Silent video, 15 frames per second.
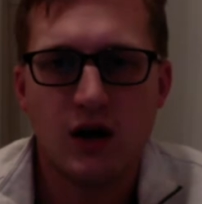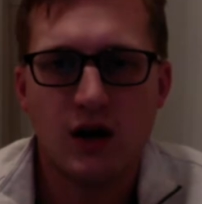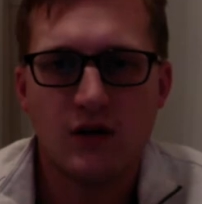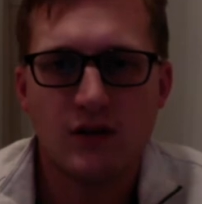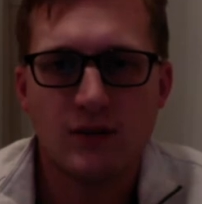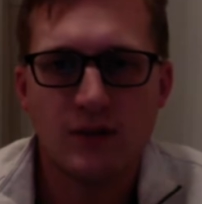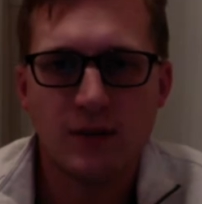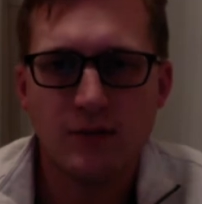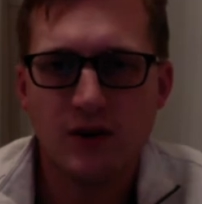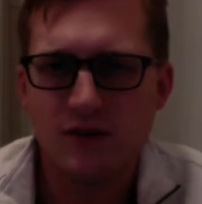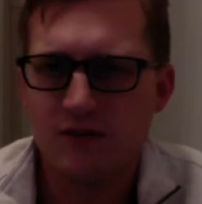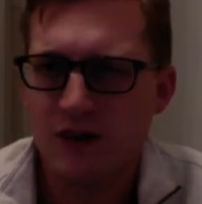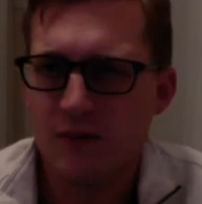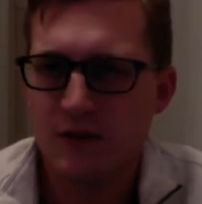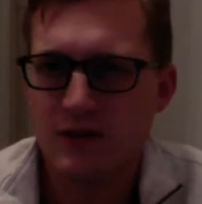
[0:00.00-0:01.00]
Sometimes I'll
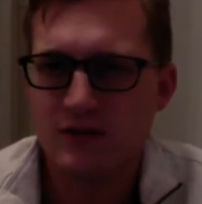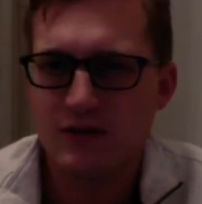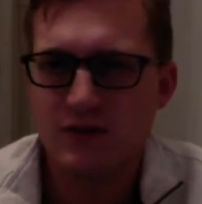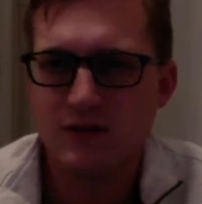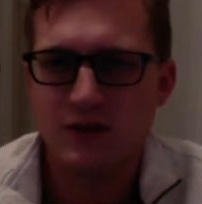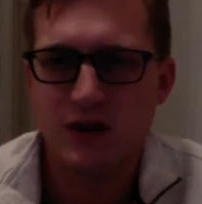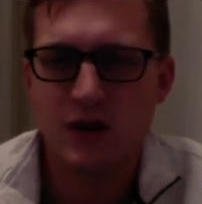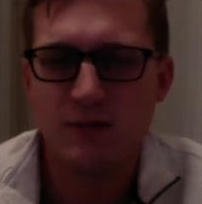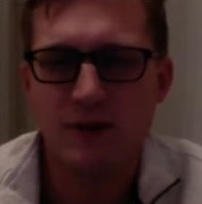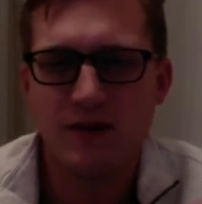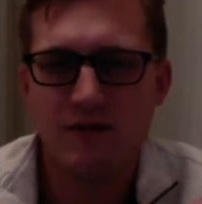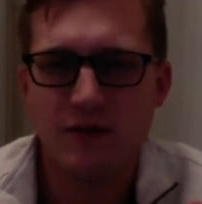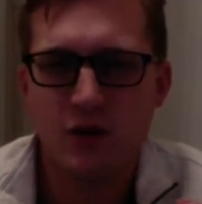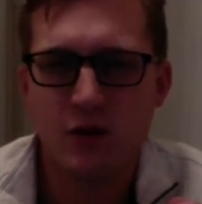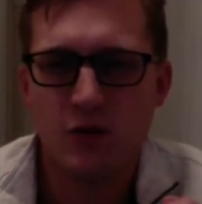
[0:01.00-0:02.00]
find myself like on my
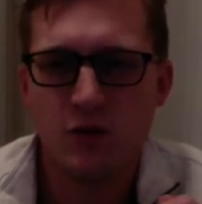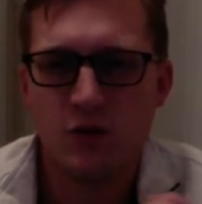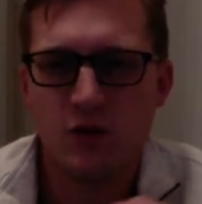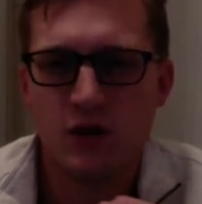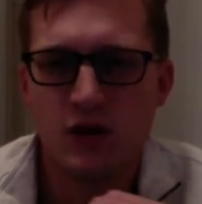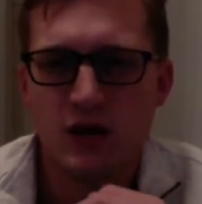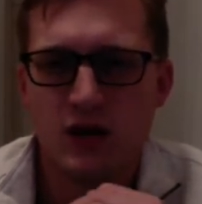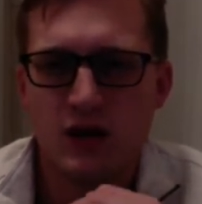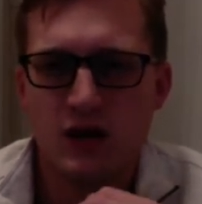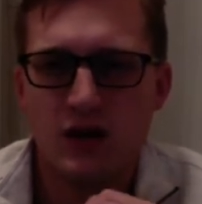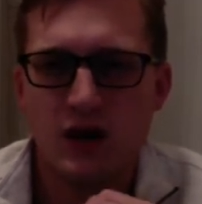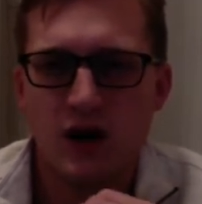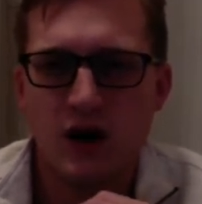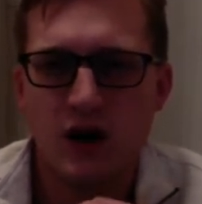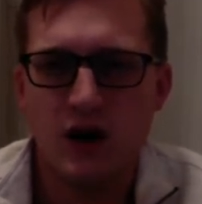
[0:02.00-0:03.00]
phone,
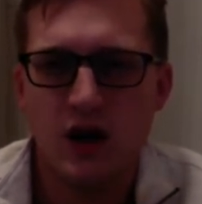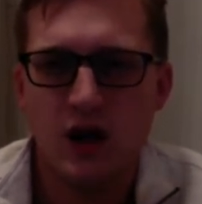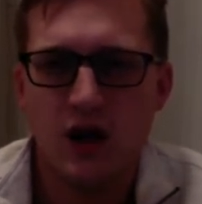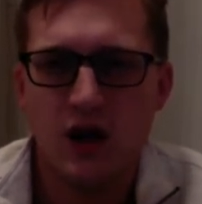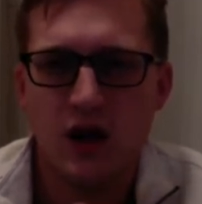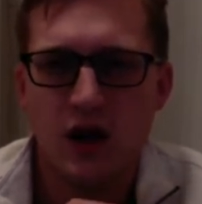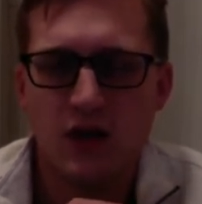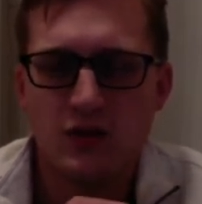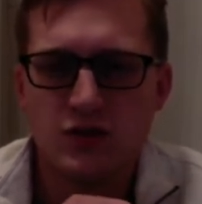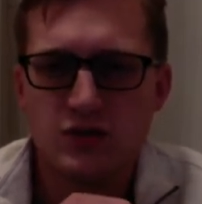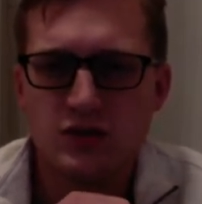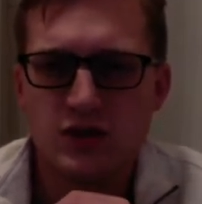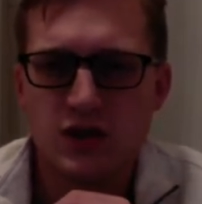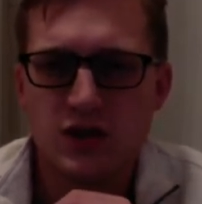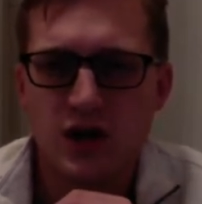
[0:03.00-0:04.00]
and she'll
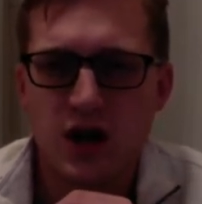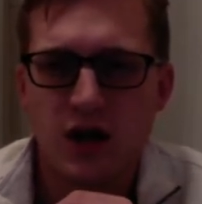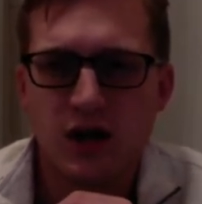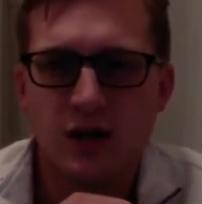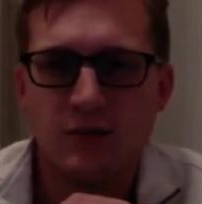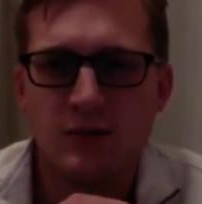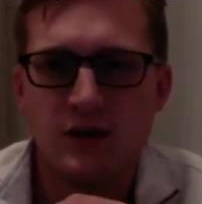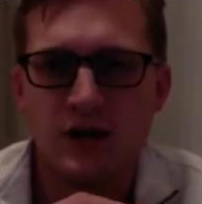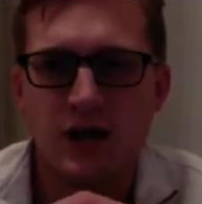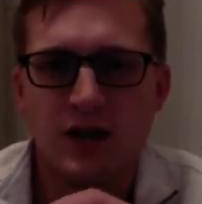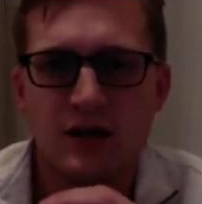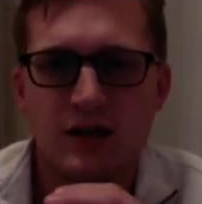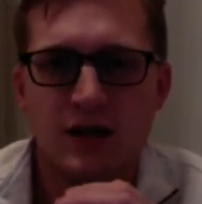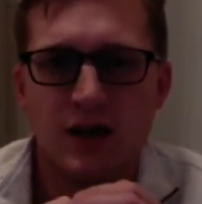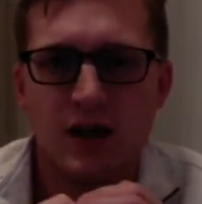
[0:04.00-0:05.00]
start talking to me,
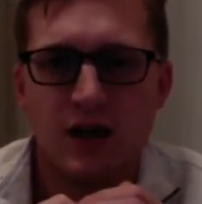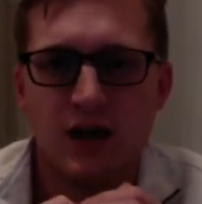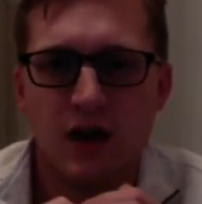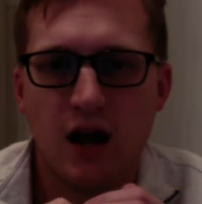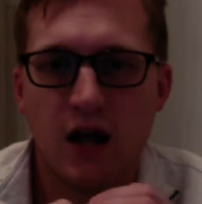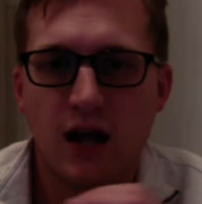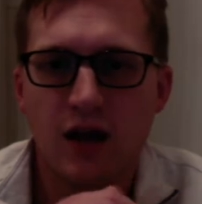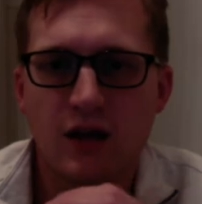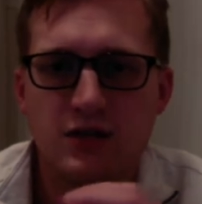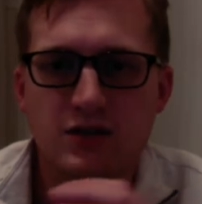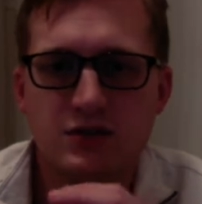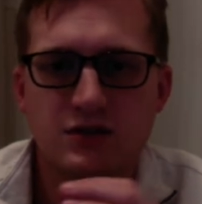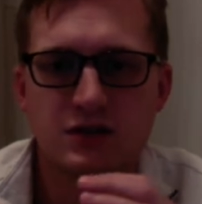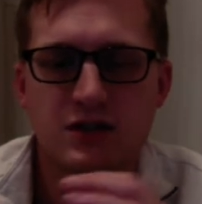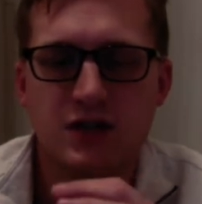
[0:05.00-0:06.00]
and I
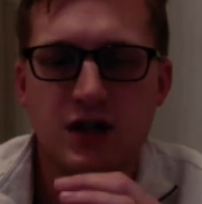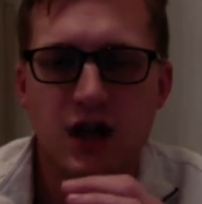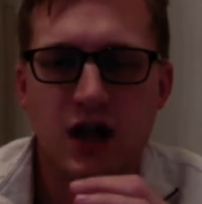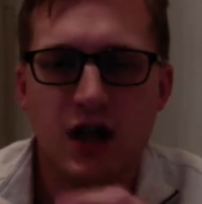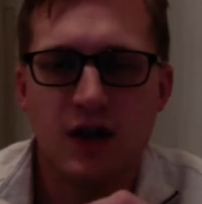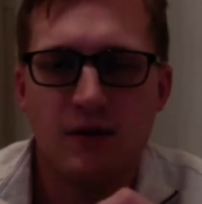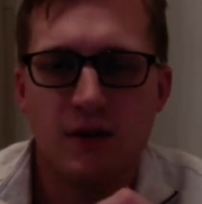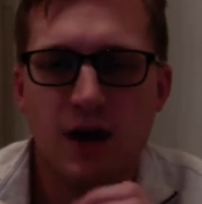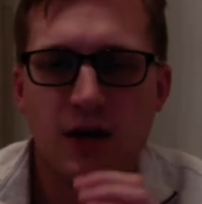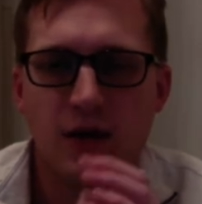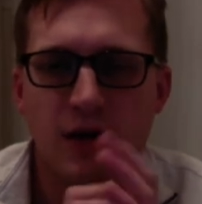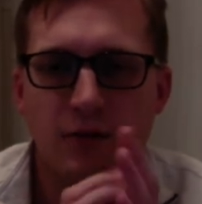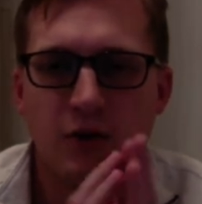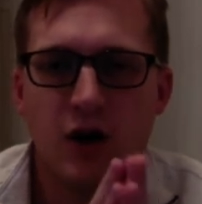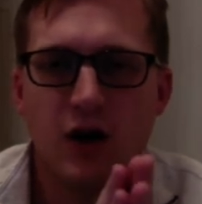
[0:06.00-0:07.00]
consciously
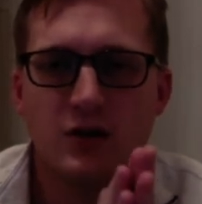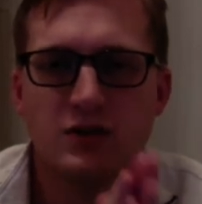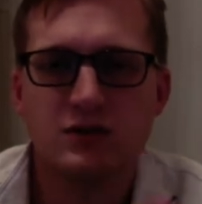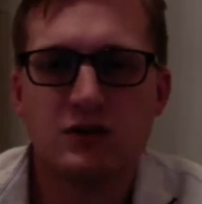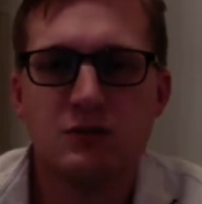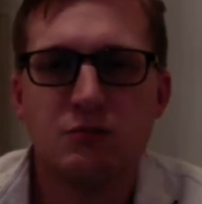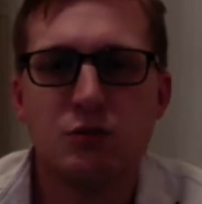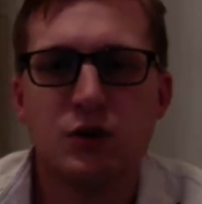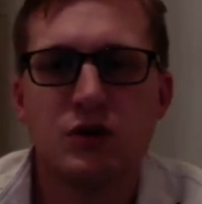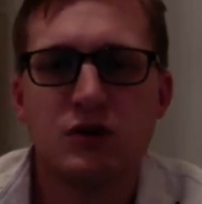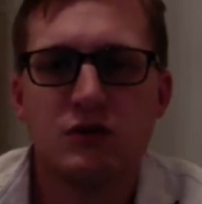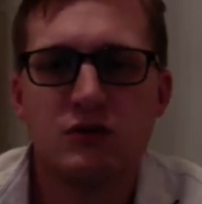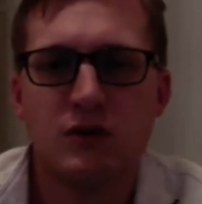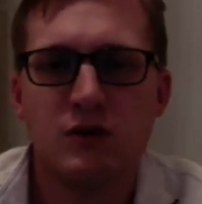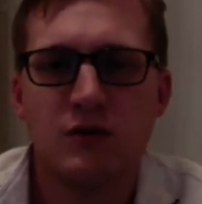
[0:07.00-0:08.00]
put
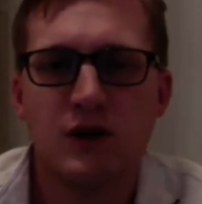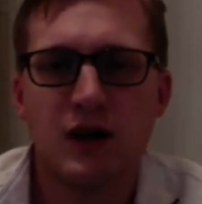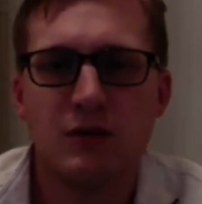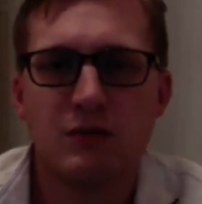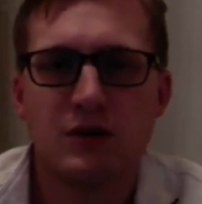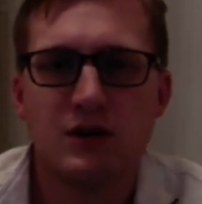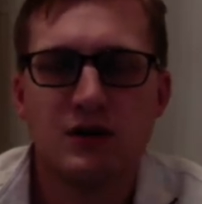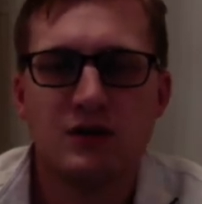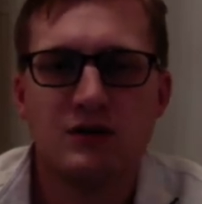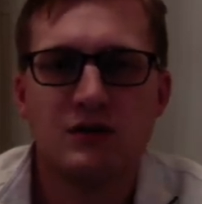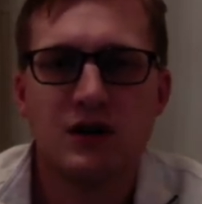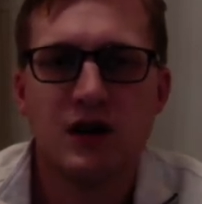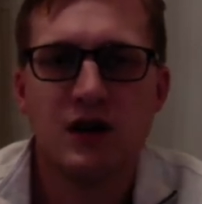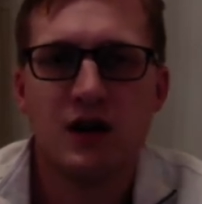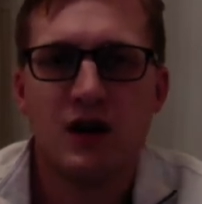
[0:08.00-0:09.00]
the phone down because
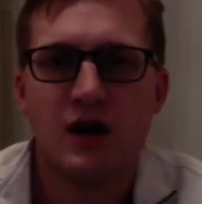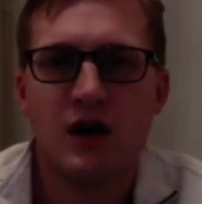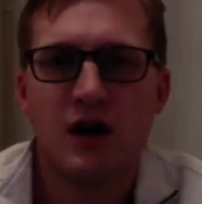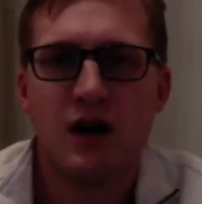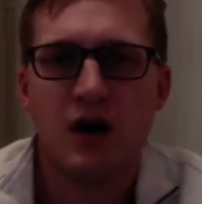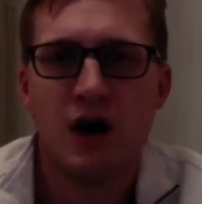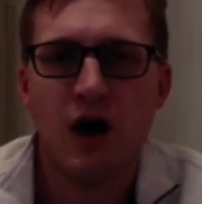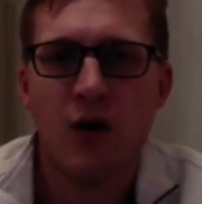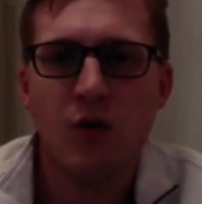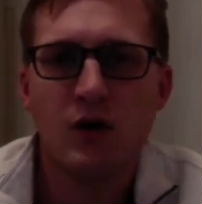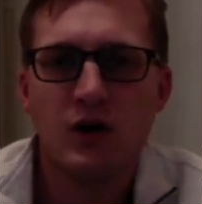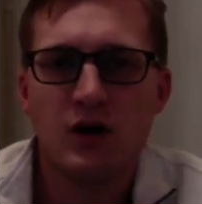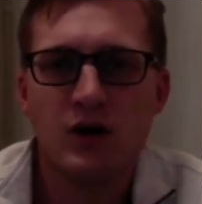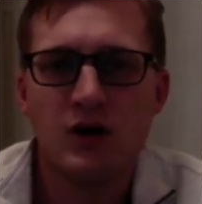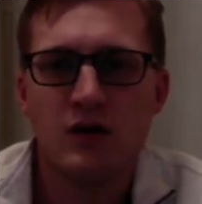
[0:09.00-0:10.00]
I
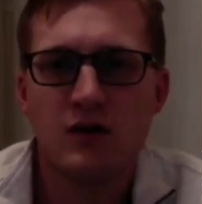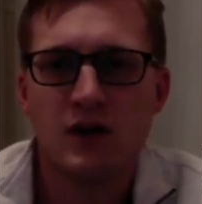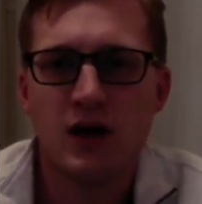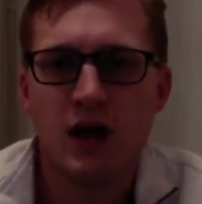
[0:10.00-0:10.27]
want her to know that